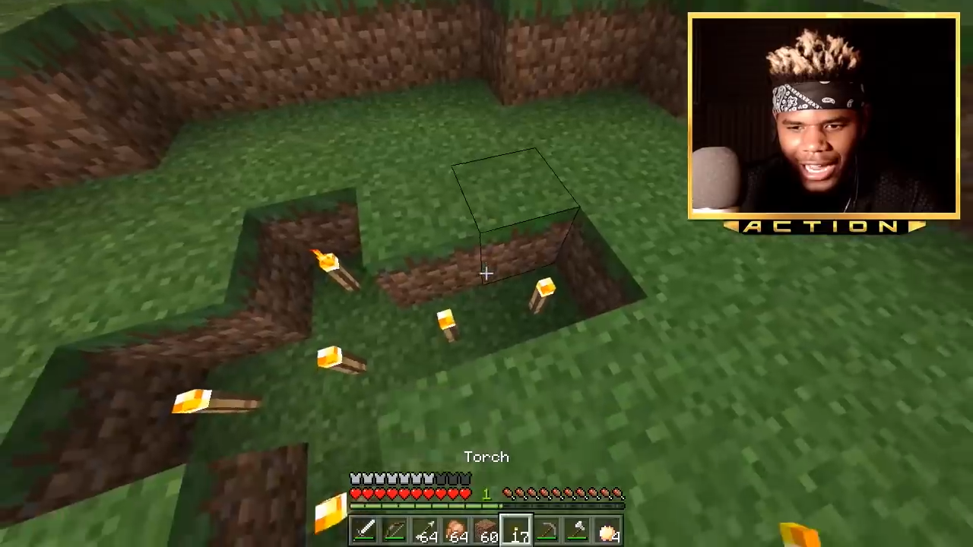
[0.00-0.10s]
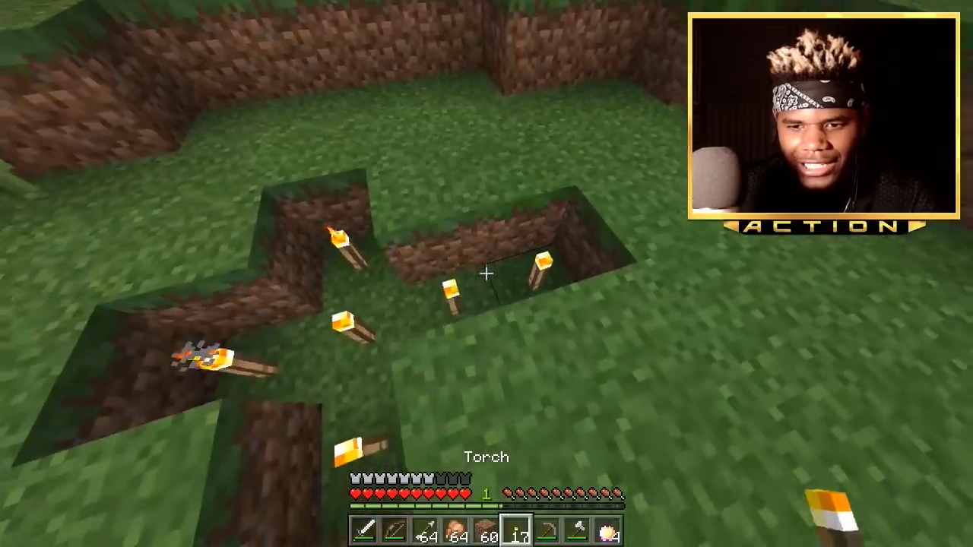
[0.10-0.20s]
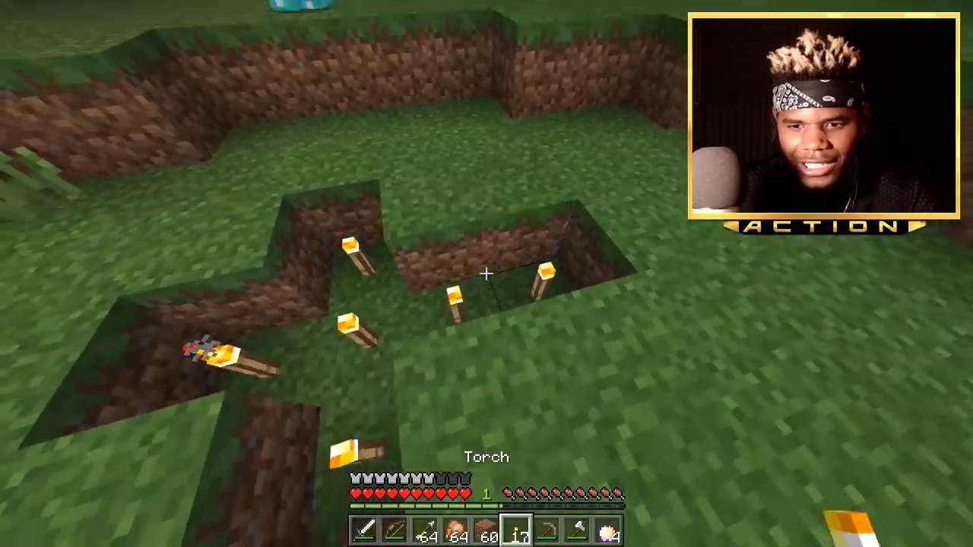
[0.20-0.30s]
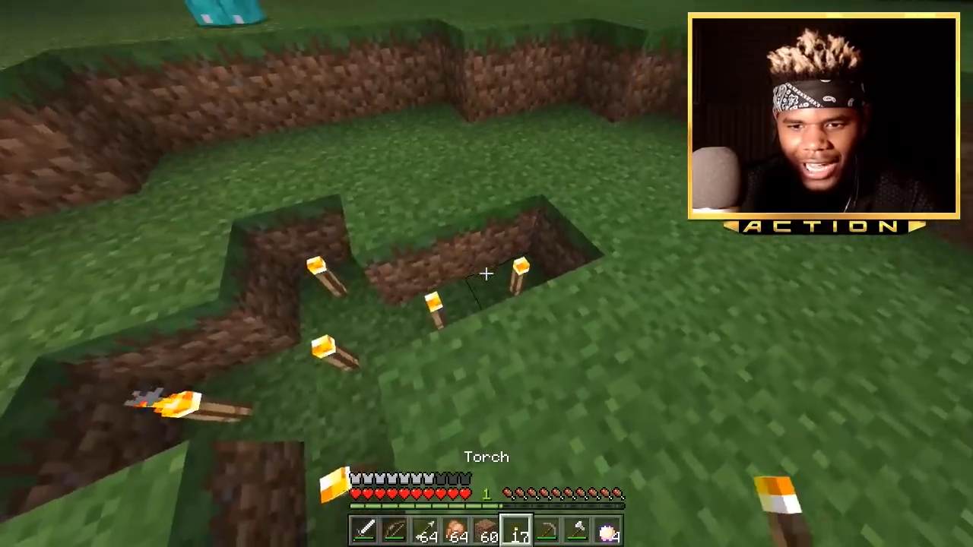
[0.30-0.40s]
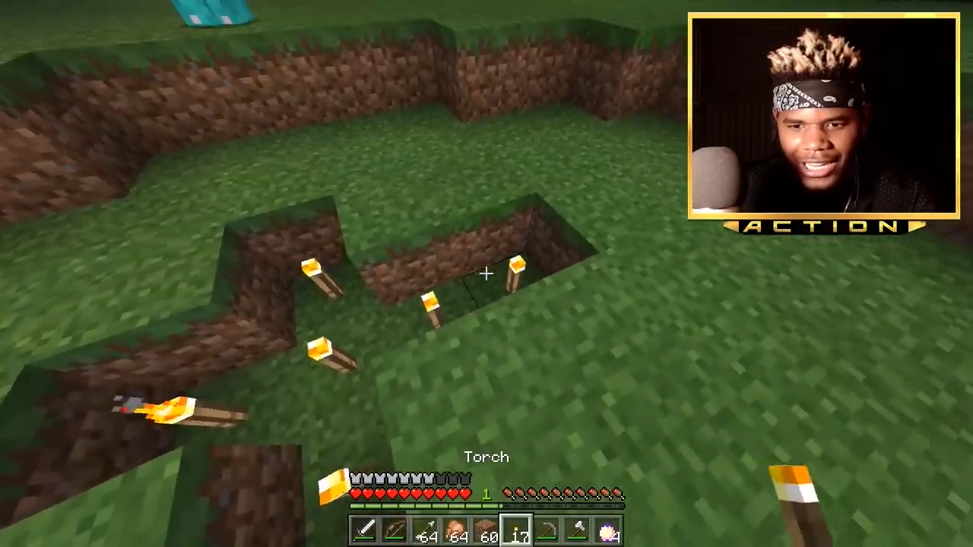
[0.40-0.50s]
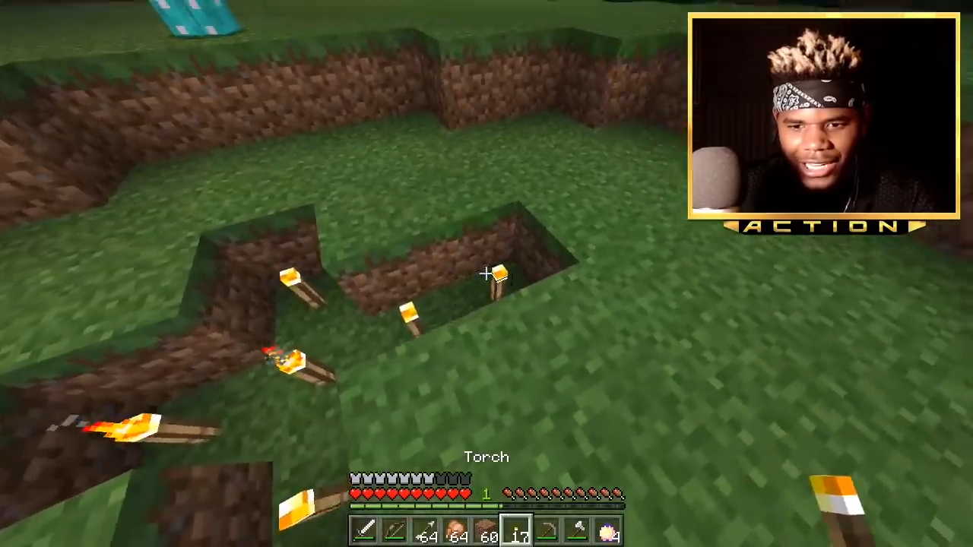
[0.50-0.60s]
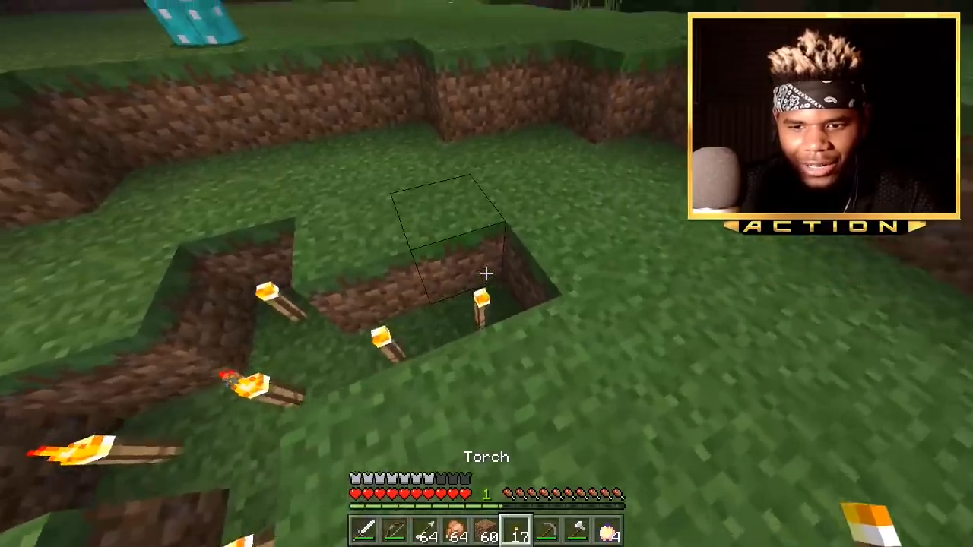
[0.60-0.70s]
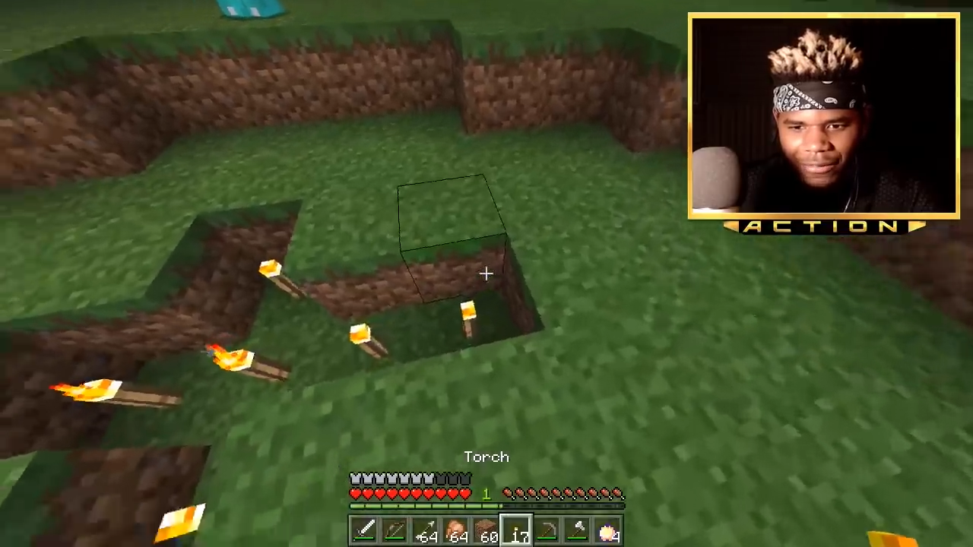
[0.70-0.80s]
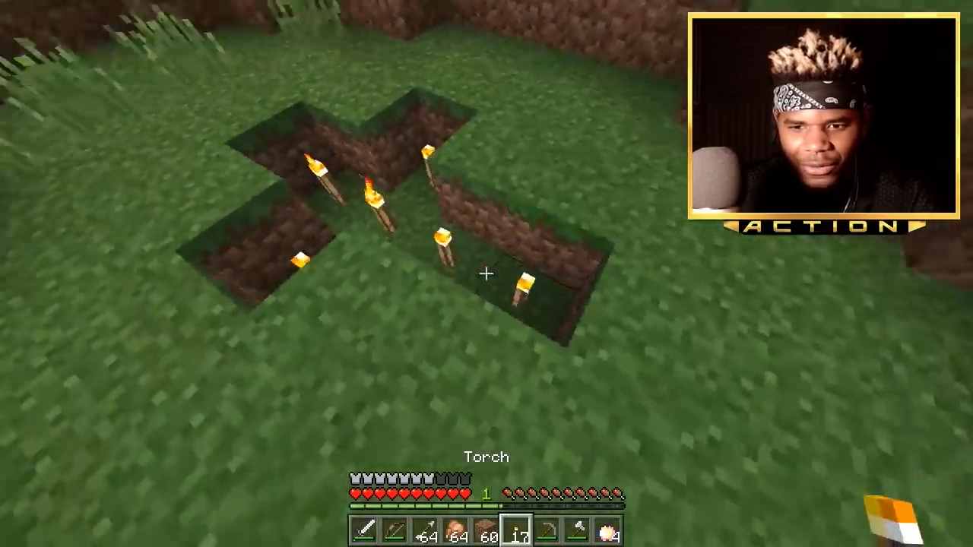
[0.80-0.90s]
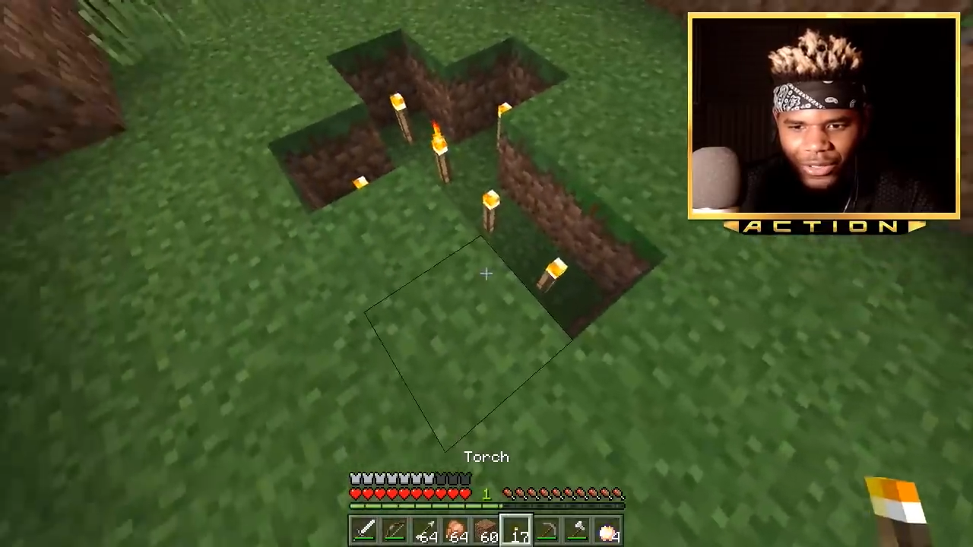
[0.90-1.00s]
had to light it
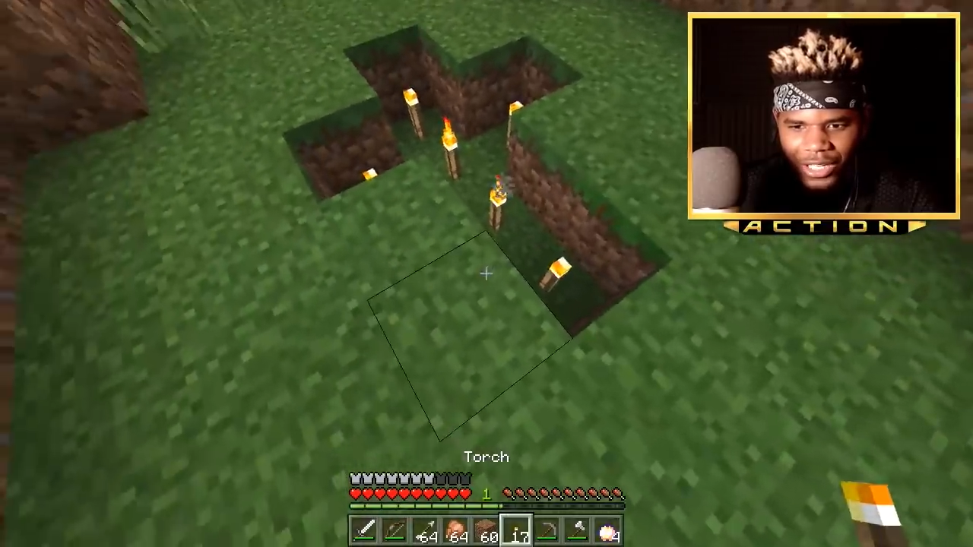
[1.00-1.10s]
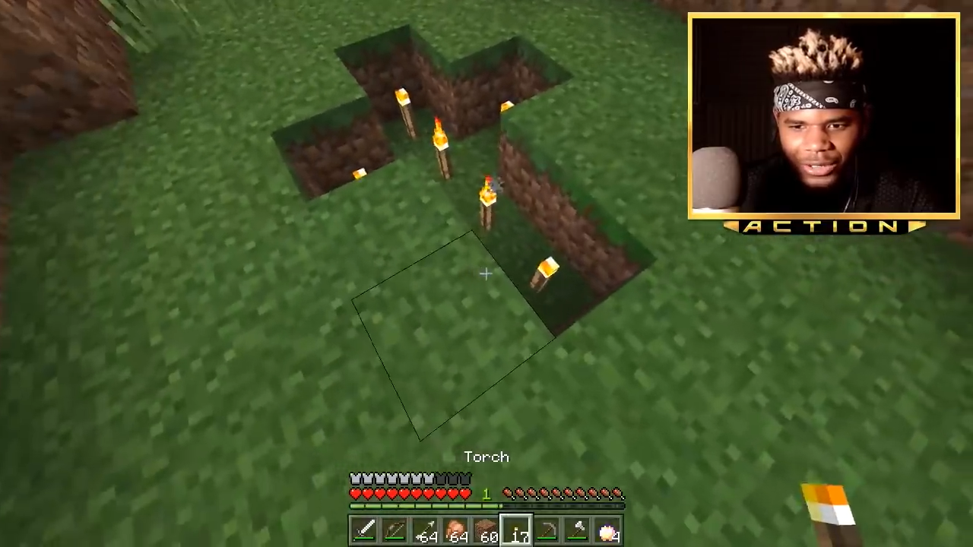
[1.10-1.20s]
up for you to